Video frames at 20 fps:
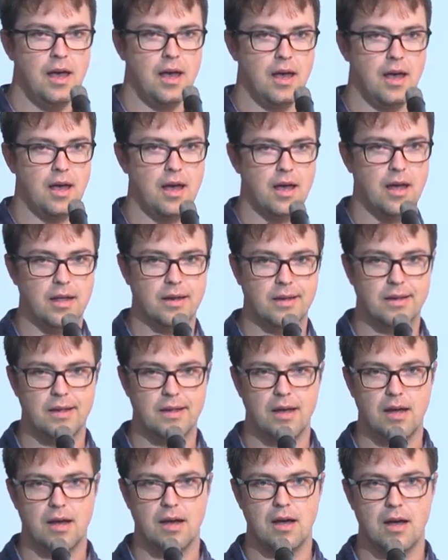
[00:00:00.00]
And
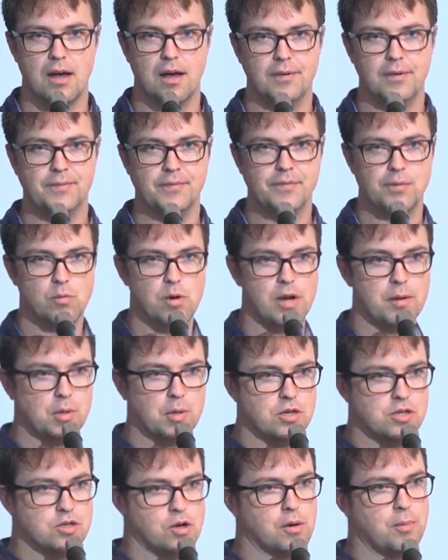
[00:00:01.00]
uh, what I'm
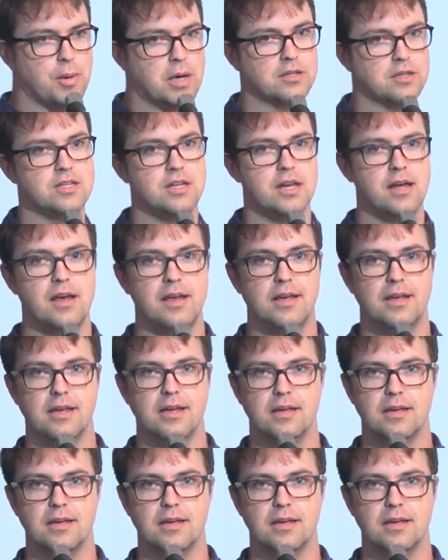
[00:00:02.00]
going to talk about today